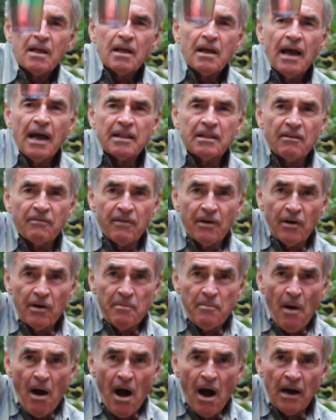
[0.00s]
At the very
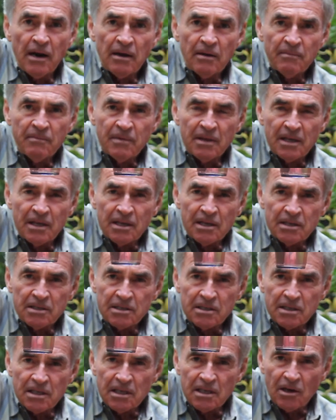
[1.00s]
bottom
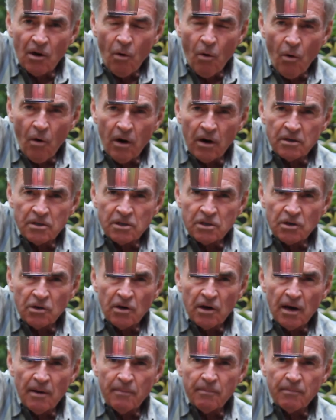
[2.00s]
is the corn
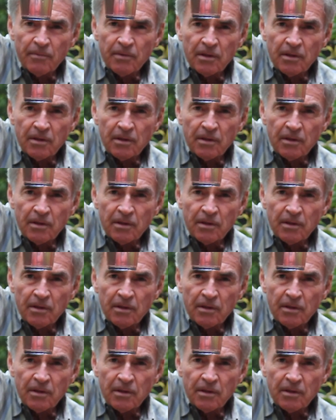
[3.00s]
syrup,